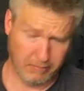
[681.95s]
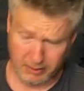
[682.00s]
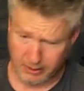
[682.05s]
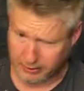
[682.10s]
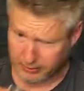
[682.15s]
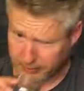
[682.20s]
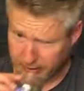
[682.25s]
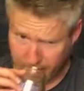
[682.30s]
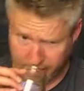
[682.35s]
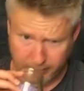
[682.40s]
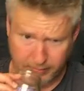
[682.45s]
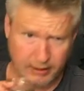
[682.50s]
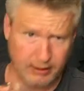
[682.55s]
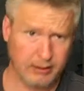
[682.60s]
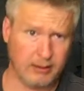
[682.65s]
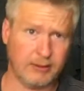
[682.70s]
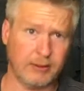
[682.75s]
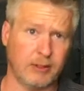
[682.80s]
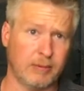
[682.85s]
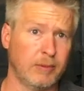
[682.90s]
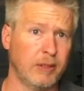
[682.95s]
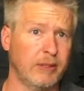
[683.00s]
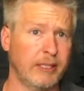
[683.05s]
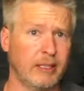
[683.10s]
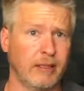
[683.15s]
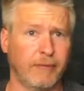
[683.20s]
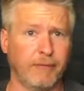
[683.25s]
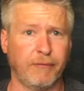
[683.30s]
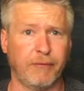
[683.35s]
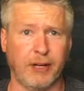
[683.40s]
Smell the beer. Does it smell like
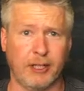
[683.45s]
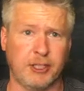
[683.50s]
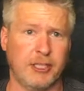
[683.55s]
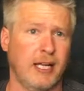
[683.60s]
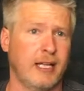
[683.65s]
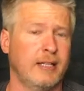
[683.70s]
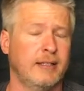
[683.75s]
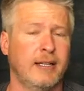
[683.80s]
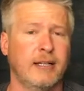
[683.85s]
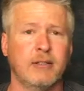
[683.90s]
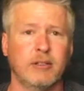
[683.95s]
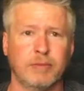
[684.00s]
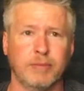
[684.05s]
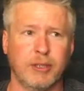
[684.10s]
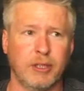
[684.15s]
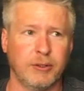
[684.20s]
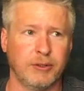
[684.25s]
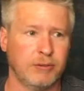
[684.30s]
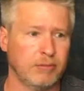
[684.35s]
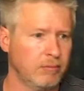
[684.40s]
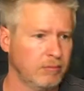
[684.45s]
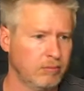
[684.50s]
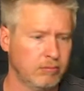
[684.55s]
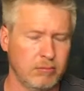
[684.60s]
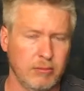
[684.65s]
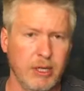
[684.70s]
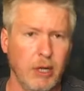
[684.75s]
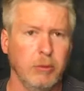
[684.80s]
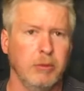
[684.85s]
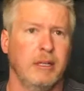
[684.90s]
a fresh can of tennis balls?
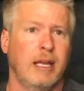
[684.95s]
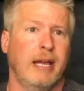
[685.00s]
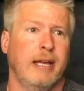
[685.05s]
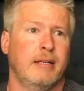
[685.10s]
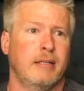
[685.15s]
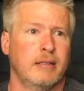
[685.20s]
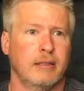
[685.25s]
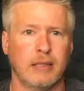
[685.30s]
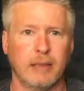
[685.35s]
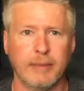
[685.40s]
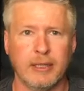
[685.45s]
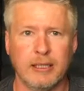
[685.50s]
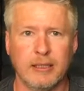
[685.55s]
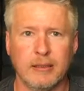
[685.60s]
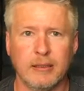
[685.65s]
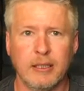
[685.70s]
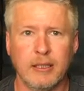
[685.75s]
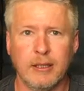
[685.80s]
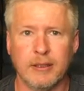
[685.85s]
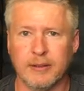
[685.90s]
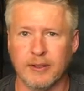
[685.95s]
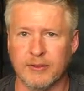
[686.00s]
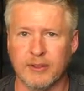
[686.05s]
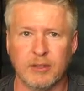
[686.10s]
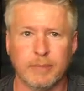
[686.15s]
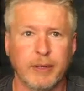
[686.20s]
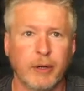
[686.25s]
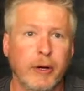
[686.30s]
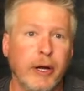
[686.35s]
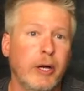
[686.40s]
Note that. I mean, does it
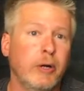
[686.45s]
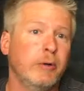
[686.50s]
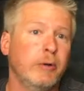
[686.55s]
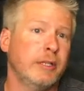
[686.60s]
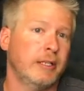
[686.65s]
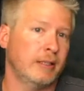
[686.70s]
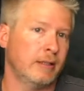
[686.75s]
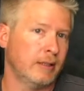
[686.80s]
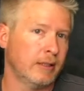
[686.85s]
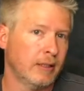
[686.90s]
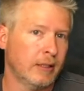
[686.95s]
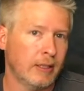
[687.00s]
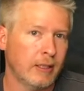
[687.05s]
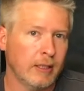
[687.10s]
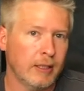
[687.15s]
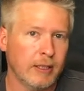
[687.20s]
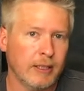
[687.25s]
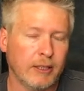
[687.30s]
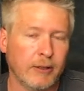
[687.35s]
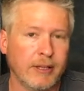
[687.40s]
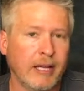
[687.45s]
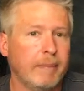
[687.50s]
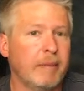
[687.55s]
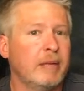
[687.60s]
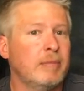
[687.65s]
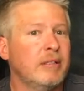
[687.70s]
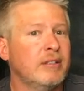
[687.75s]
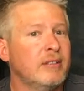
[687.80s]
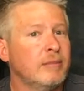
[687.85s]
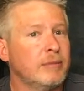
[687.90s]
smell oaty? That may
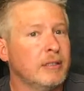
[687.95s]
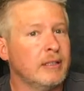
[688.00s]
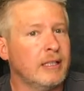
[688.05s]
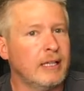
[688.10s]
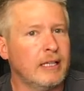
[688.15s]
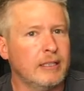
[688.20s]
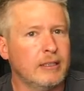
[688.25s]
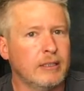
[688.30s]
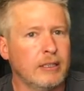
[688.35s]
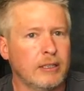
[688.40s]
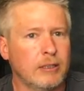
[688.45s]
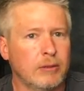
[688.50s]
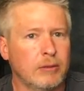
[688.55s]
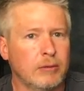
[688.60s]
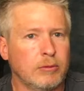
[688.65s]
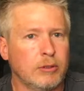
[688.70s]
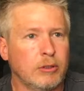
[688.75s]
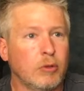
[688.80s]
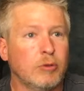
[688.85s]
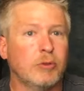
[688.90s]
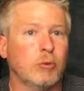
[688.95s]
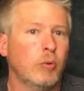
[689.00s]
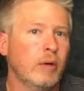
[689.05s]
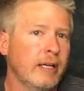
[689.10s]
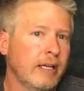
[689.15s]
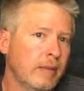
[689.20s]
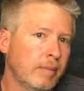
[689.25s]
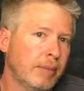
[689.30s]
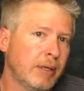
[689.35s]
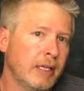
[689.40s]
be something that goes
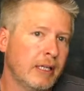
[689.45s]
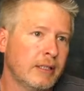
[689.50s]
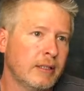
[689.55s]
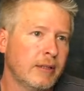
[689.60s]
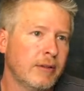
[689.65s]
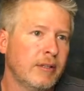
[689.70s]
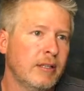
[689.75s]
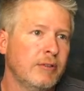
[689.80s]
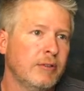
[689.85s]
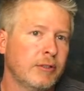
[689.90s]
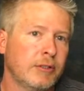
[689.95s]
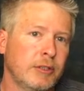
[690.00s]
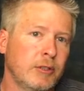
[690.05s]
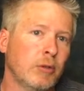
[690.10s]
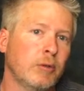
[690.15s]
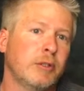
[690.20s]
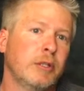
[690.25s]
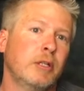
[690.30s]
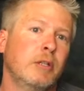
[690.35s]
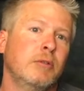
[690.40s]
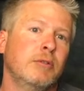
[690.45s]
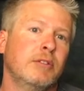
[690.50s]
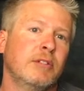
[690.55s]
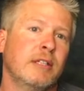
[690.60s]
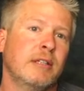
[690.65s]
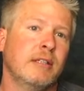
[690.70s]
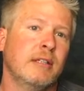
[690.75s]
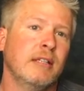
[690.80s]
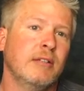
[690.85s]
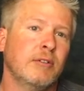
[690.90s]
away, but these are your notes,
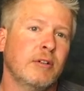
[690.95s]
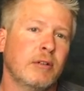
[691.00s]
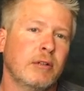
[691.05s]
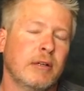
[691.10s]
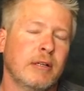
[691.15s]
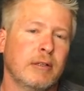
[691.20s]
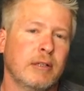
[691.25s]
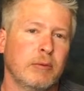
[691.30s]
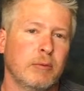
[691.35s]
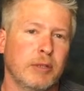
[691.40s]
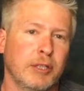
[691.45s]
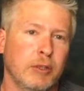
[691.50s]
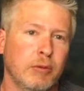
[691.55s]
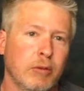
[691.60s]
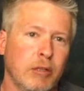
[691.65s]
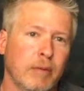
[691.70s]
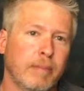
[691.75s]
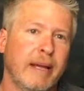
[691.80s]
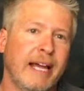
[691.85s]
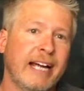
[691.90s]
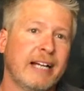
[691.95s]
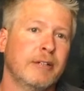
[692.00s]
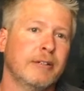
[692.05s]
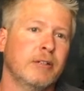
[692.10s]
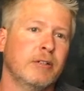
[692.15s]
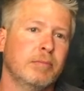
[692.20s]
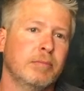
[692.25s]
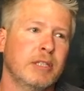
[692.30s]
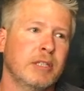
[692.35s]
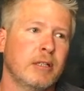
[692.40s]
and these are when you look back on
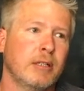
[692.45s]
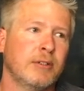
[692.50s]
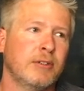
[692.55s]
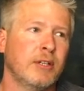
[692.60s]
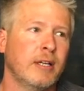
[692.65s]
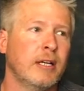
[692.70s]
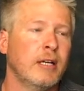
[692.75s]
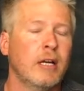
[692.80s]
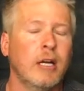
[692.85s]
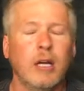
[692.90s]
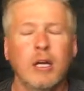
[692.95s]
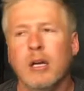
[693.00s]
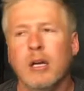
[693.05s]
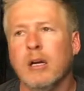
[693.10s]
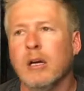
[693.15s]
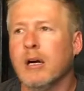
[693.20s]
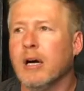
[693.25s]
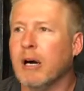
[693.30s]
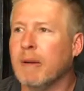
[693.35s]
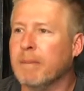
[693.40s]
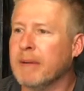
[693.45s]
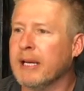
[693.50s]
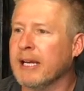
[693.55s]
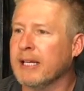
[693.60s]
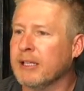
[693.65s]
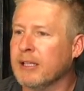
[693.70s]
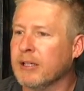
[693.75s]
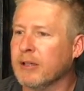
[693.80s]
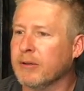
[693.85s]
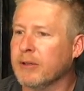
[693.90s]
this beer and say, oh man,
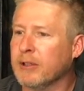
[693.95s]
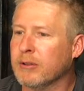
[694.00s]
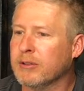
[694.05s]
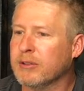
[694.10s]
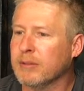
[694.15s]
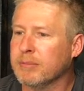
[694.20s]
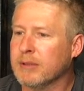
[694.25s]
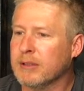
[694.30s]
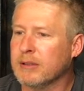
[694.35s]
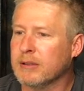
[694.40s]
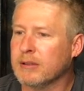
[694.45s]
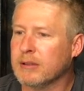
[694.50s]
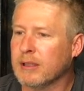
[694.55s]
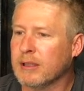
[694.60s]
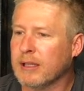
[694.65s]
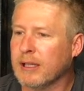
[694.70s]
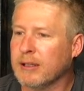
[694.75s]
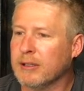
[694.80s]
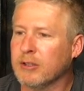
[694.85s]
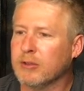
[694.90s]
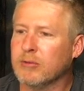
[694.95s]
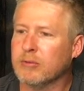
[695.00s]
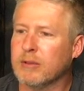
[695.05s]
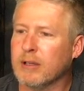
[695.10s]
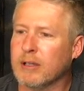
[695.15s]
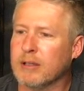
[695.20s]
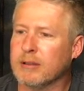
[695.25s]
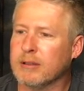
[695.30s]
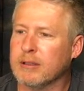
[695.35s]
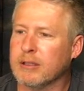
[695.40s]
there's something I just
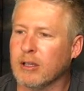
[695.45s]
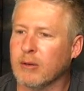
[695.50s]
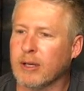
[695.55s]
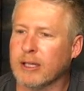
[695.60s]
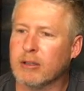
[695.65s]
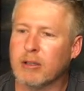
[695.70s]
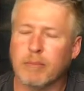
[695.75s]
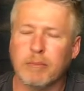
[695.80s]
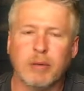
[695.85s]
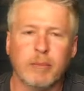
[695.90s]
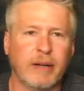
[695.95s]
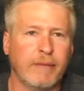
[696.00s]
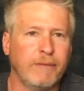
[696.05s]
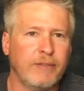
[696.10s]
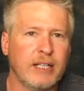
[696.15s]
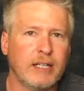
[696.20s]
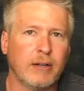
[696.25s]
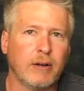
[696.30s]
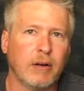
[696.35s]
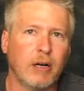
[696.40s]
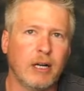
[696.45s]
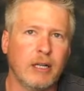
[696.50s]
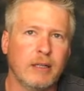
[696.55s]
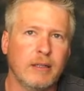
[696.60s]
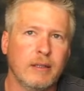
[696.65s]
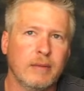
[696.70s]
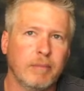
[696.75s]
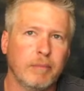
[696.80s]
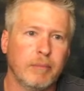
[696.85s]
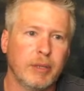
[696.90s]
I couldn't put my finger on,
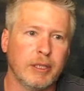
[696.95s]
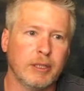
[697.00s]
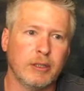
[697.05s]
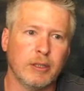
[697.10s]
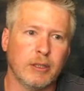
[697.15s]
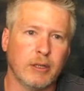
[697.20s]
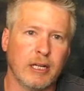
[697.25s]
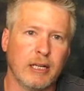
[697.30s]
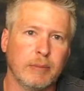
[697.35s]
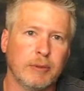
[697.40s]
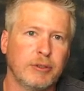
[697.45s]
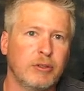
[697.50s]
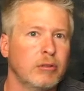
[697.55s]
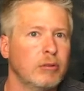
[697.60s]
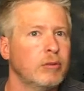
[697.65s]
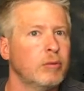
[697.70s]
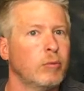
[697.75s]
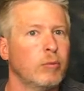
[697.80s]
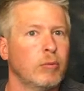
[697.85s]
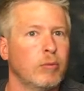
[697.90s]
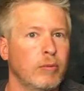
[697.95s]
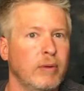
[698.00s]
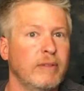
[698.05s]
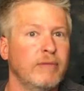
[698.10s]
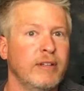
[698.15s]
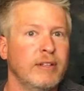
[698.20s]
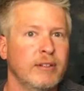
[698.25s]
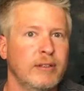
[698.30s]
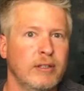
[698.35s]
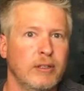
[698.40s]
but you're able to
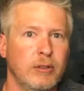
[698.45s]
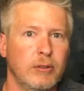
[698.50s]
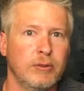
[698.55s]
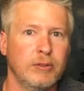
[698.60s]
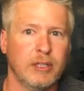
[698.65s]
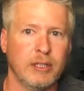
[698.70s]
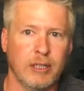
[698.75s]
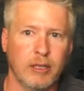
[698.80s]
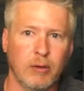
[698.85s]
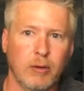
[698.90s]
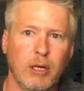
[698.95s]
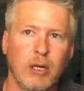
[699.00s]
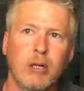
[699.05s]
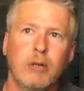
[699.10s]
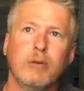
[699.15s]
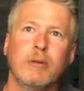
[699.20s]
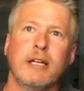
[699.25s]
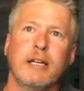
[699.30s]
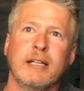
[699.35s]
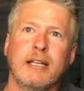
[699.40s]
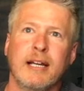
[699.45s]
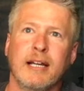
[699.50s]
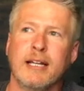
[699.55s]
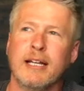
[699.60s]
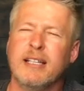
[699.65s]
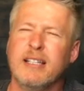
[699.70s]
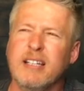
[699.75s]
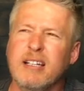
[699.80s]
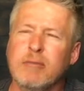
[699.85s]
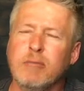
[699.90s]
revisit those and go, oh, okay, yeah,
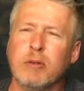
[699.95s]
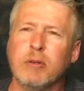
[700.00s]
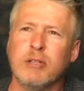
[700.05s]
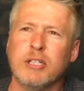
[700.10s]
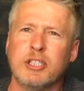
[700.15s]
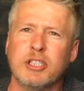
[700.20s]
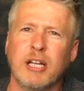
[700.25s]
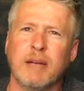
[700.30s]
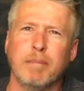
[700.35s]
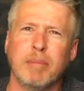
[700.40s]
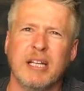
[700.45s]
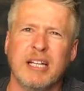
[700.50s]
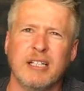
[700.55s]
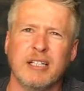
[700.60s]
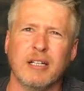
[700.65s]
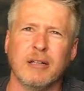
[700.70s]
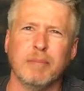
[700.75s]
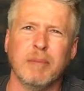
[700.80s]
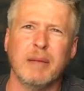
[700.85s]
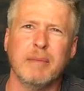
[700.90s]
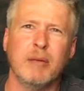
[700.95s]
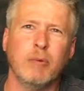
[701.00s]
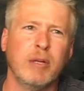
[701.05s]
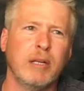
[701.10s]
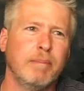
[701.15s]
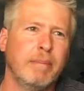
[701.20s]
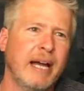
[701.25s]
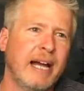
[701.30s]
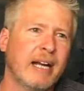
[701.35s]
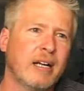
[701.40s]
it did really shape pina. Maybe we
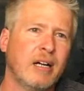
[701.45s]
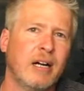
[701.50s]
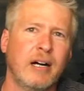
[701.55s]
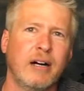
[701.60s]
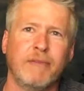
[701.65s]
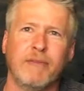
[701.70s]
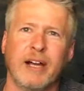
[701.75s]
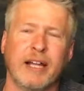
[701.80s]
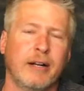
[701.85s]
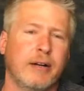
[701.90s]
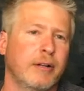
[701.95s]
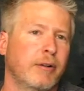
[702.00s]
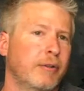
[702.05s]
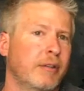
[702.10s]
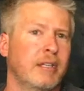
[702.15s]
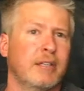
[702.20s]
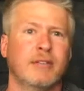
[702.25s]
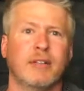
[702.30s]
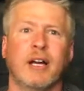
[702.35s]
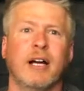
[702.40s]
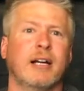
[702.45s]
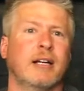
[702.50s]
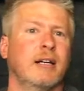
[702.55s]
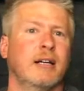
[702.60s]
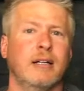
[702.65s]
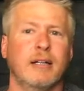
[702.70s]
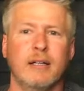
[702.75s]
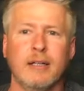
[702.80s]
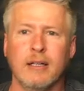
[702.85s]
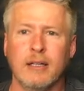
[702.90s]
back off, I don't know, the
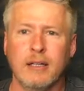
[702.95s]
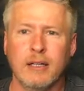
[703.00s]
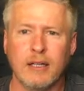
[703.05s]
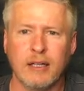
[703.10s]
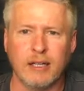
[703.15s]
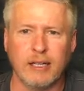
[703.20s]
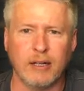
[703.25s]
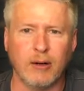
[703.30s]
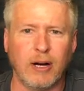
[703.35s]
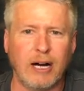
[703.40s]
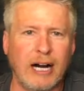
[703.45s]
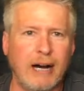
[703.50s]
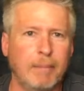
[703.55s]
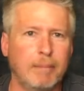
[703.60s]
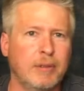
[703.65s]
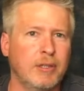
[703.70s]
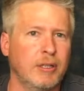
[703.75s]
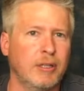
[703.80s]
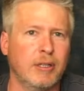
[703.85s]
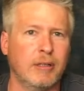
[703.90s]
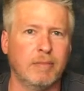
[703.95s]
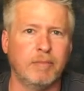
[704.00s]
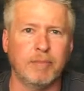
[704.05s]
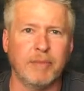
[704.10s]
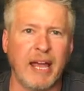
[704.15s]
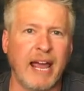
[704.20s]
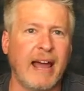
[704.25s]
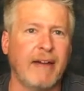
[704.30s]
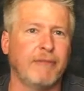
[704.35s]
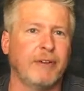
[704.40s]
Azaka, hop to
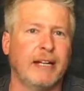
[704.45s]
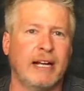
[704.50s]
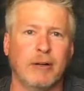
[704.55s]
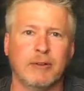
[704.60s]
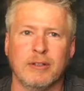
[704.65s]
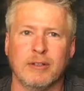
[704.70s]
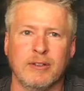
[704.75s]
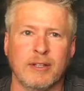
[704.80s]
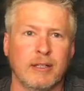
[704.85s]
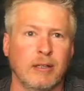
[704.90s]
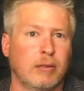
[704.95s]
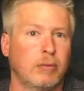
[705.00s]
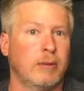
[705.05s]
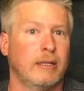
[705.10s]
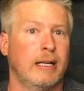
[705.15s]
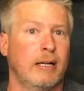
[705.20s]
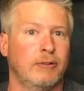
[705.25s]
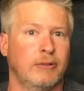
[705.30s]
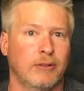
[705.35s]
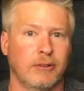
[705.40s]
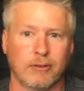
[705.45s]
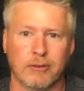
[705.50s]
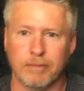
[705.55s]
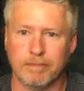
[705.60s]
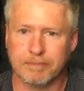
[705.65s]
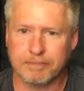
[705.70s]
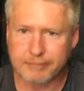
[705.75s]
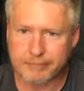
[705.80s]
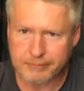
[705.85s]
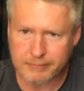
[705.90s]
half an ounce instead of 3 ounces
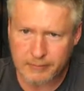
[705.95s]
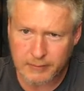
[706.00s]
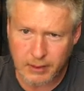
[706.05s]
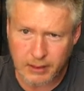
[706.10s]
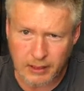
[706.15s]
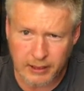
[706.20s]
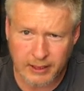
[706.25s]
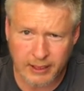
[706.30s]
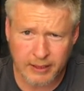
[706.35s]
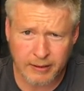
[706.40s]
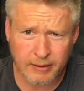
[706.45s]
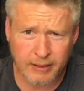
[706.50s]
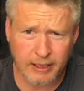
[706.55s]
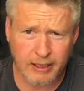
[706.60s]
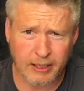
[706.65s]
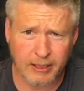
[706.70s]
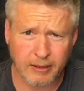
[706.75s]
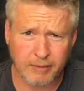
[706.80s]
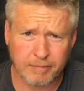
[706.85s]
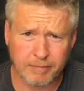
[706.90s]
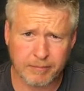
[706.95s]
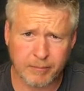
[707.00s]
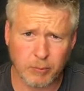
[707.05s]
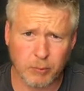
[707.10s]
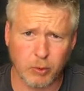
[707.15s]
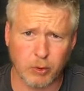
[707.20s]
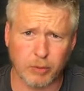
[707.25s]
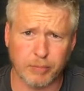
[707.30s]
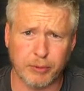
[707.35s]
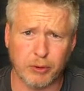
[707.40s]
in
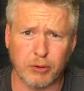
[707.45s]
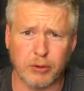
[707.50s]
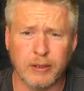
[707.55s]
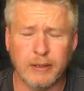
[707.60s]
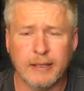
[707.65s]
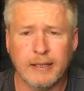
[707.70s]
Whirlpool.